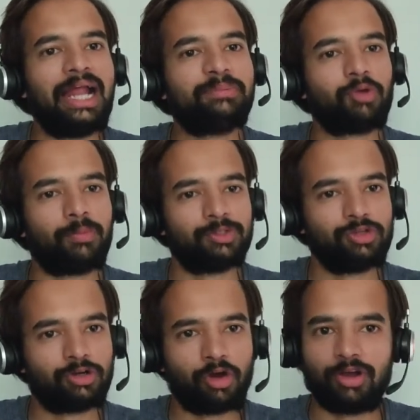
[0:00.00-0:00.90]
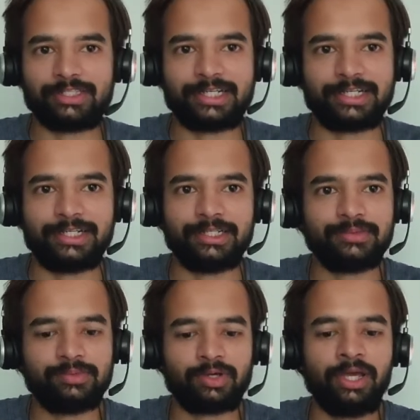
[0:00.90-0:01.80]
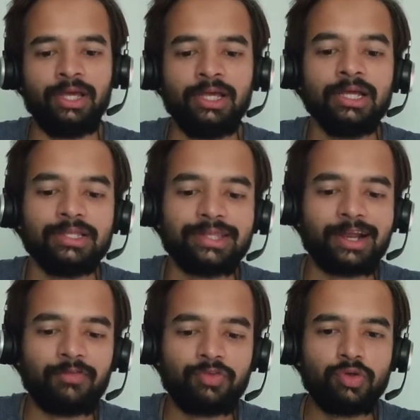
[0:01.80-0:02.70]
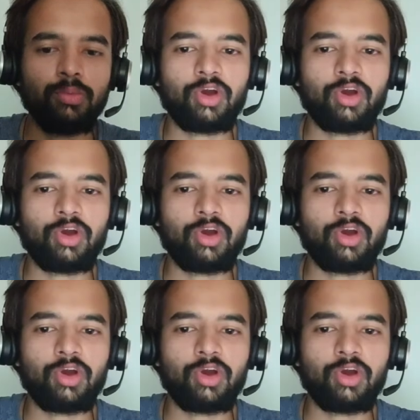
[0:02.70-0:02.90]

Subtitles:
and promise.all settled. Okay. There are a few more